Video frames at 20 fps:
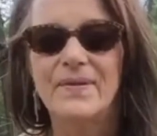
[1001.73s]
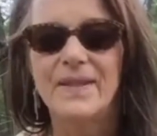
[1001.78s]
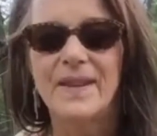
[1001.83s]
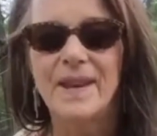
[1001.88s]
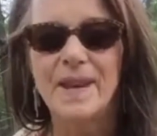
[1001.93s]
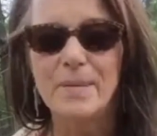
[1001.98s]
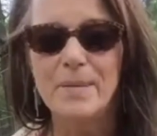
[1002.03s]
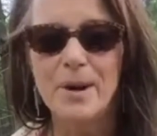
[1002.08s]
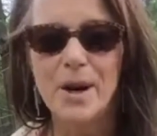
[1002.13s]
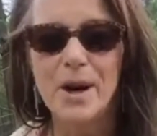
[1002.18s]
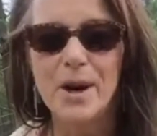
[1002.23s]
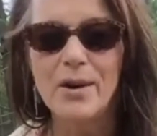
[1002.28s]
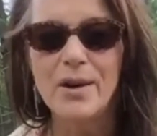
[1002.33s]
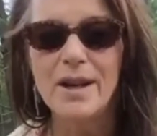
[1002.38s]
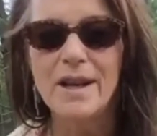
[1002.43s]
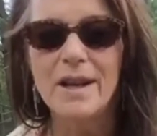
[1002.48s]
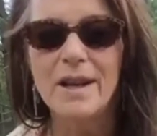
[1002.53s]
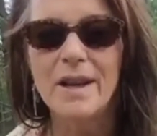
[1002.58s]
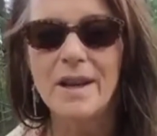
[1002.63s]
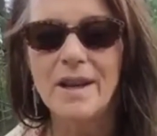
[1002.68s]
Keep
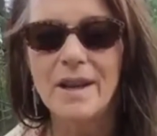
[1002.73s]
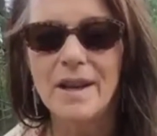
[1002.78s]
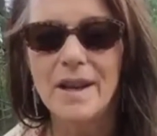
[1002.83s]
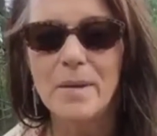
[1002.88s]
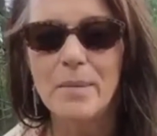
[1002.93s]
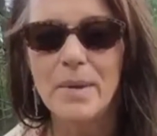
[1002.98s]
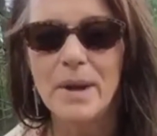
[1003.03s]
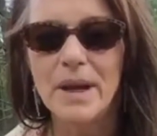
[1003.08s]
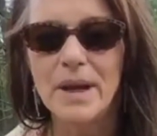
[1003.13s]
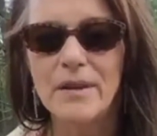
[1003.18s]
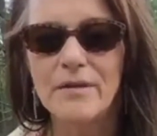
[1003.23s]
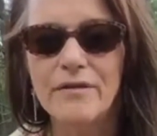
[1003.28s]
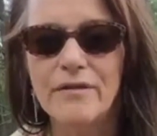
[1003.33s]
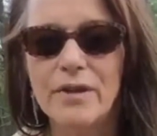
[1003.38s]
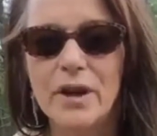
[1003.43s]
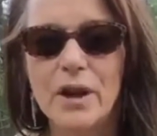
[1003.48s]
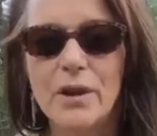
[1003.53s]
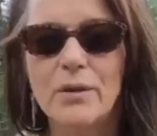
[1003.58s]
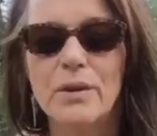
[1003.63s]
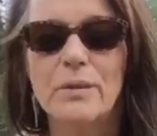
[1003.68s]
going, keep being in
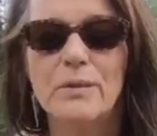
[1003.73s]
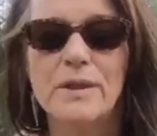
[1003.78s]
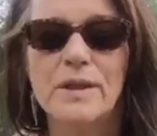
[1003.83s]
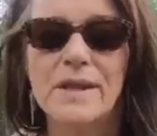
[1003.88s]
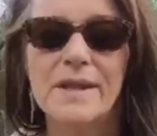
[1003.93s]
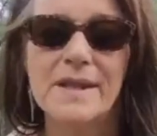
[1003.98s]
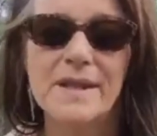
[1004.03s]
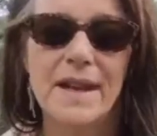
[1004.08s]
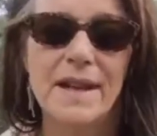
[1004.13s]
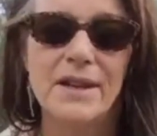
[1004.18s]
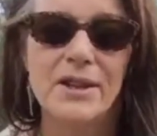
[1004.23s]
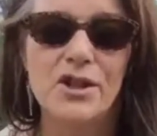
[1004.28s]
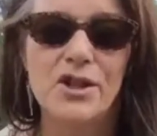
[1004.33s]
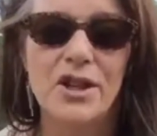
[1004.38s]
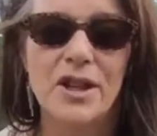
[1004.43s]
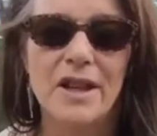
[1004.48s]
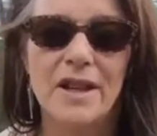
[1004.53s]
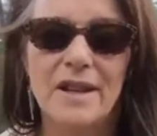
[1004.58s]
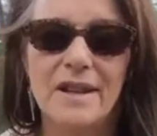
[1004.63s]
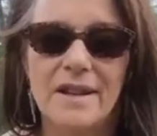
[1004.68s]
forward with this
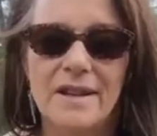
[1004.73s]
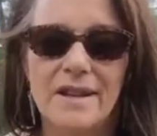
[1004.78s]
energy.